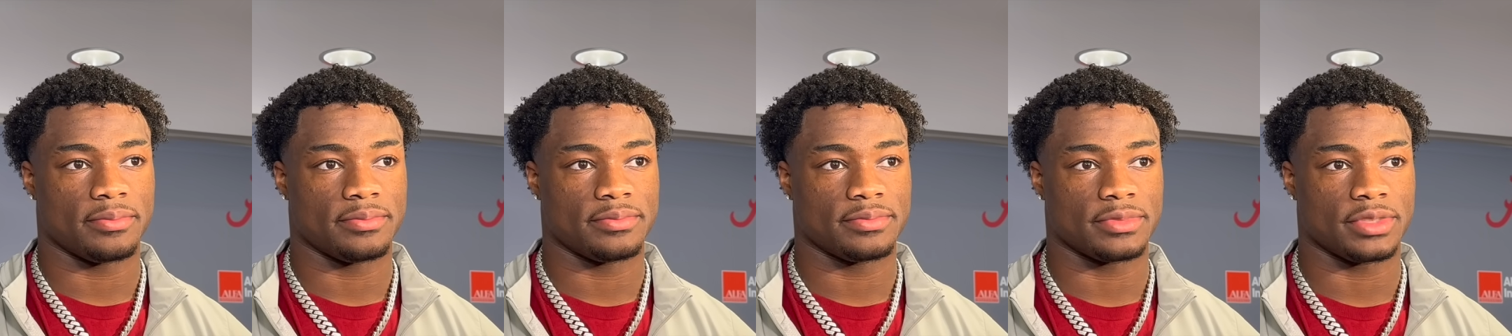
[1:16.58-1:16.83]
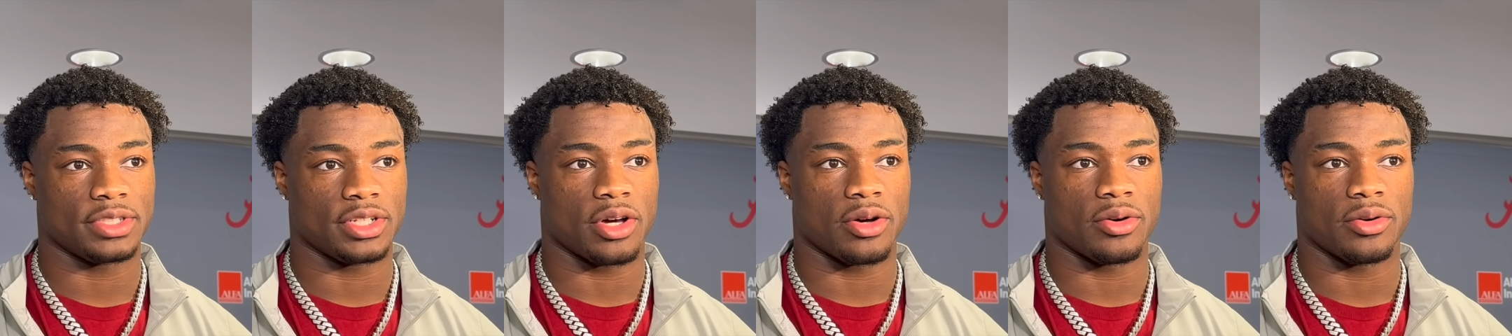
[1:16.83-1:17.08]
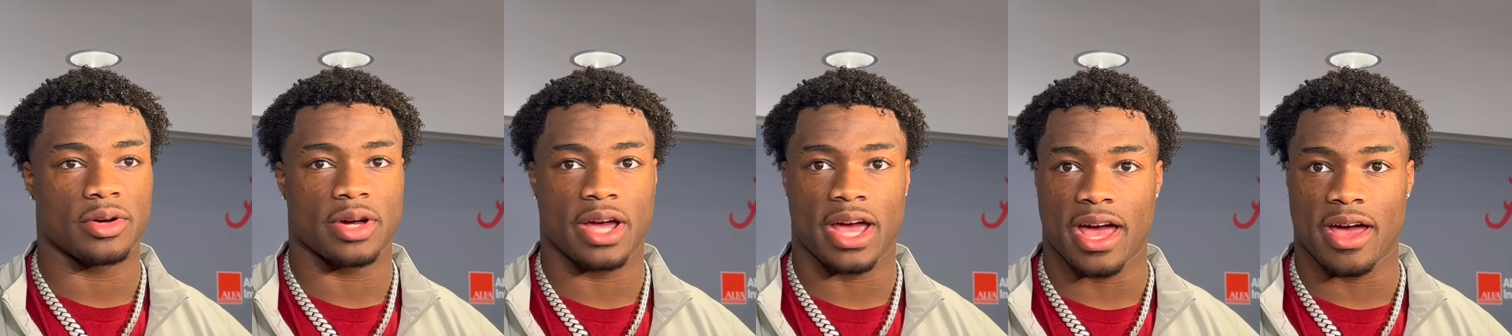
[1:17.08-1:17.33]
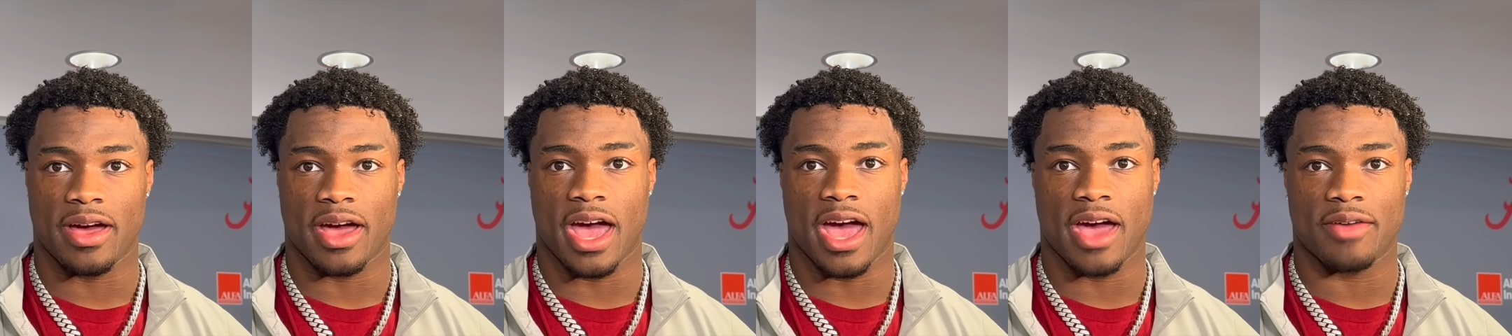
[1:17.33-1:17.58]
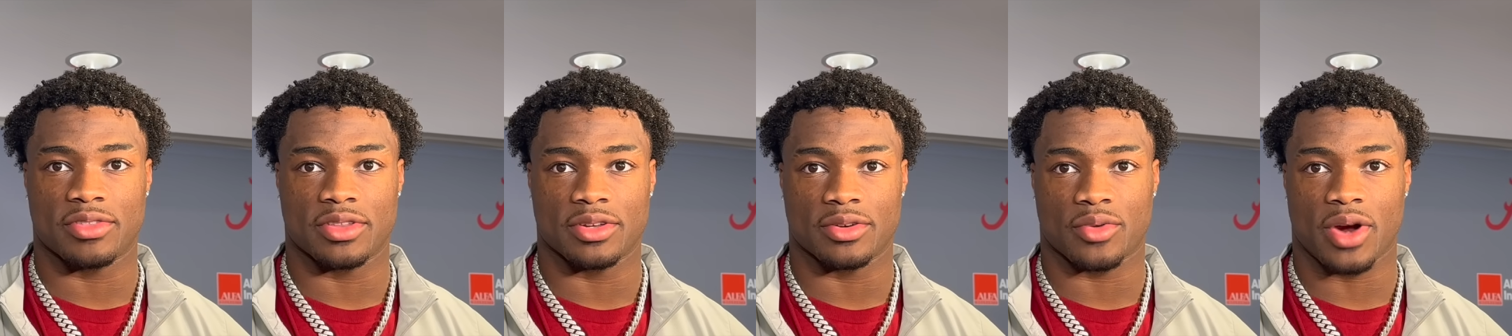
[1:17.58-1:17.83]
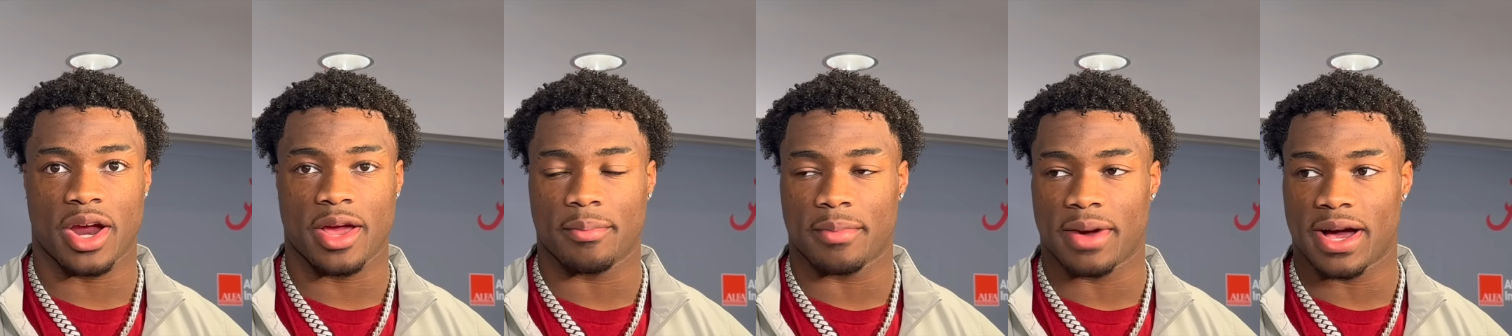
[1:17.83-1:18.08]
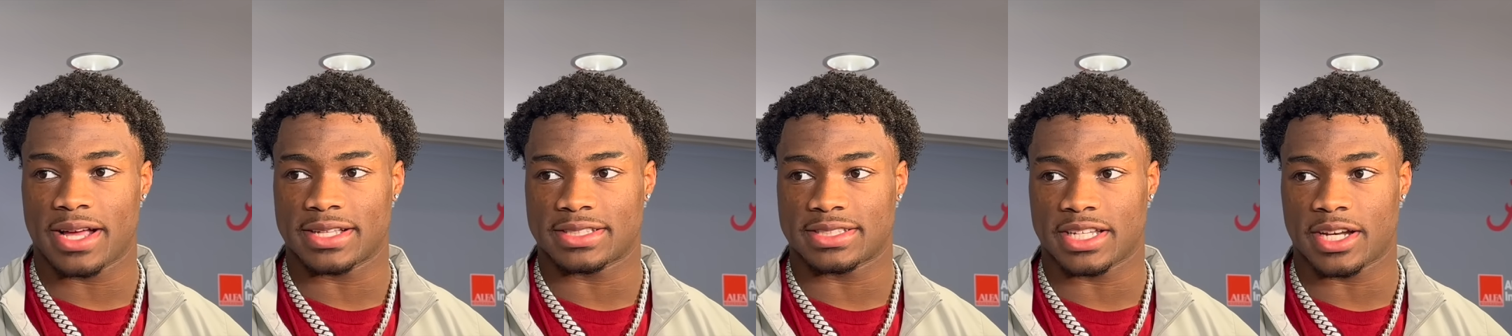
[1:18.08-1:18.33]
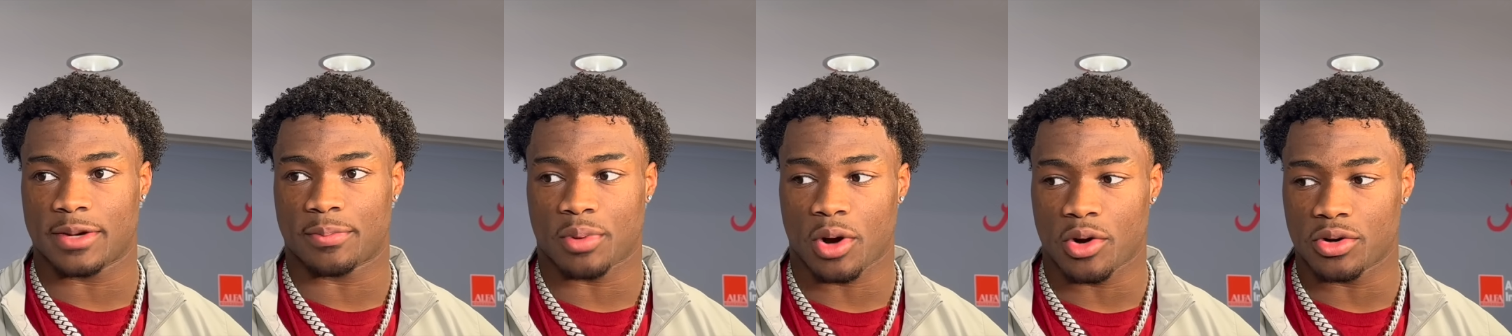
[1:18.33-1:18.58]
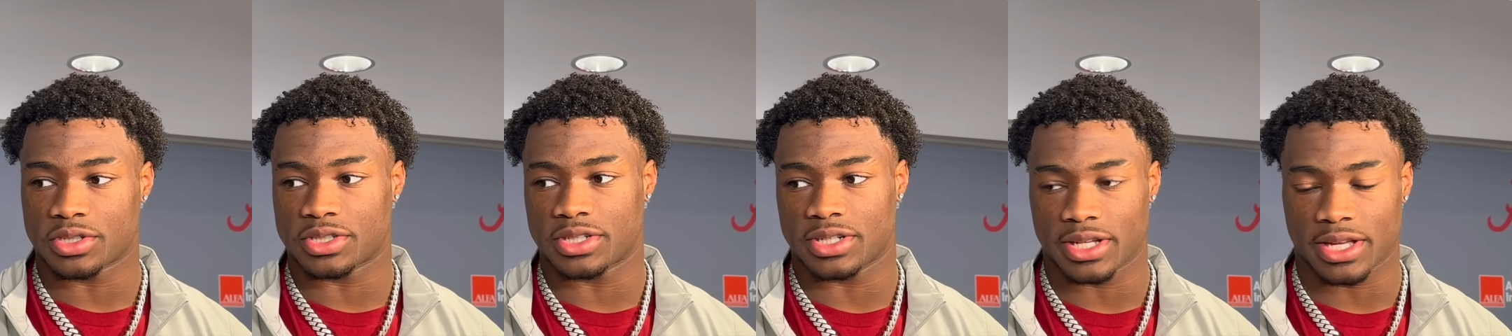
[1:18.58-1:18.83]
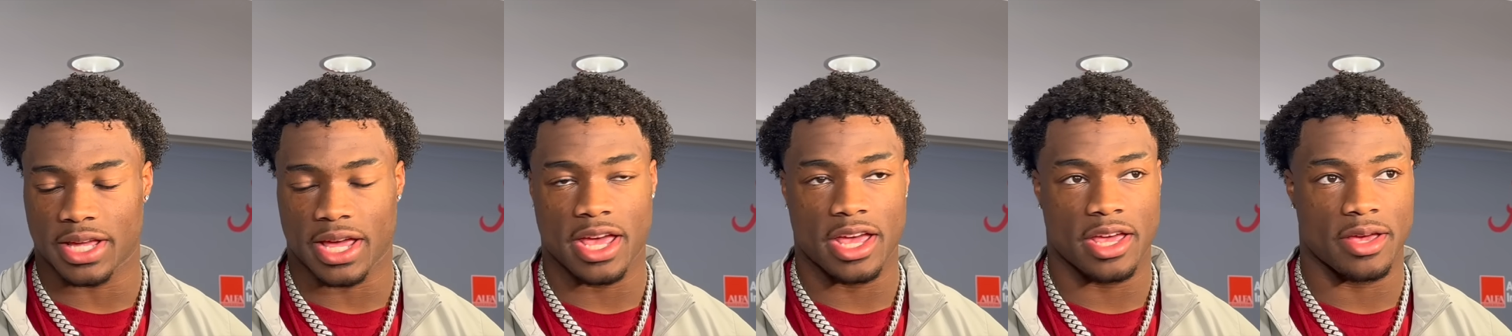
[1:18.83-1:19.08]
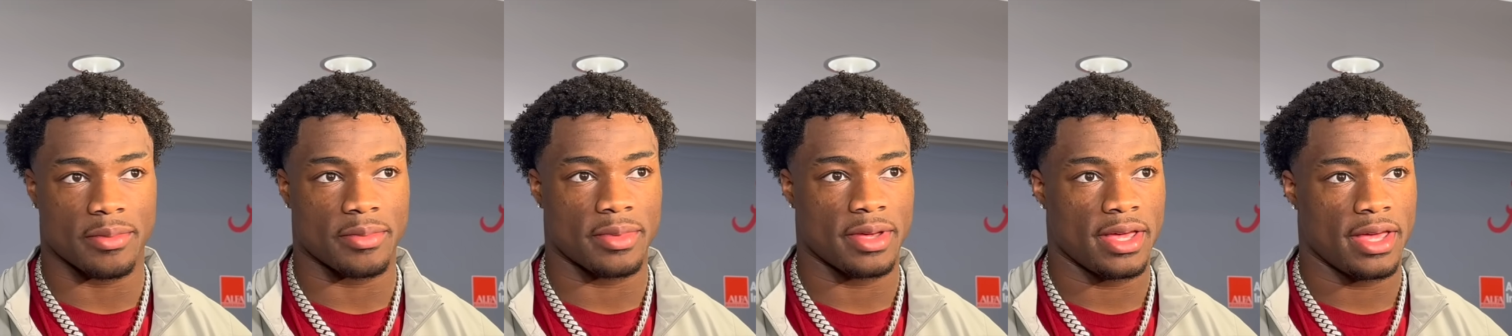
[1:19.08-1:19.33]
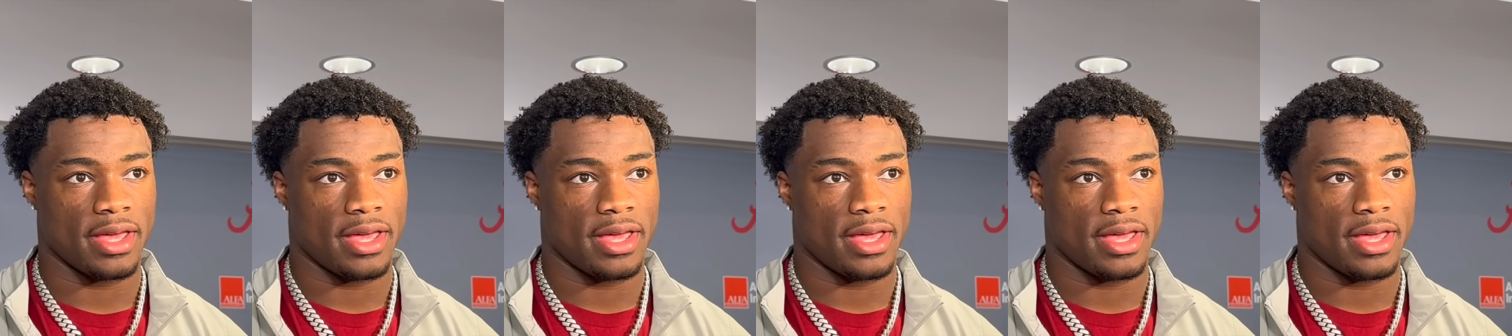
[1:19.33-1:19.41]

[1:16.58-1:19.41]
you know, have the right mindset approaching the game.